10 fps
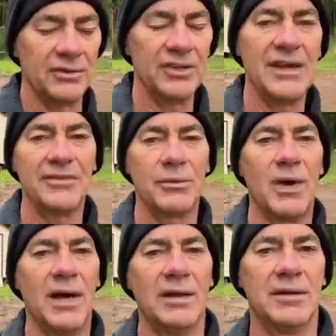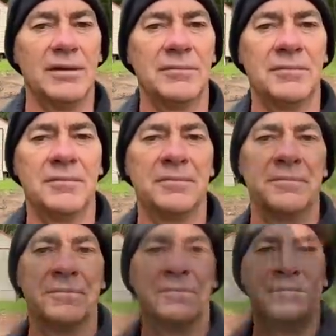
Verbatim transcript: See you after a while we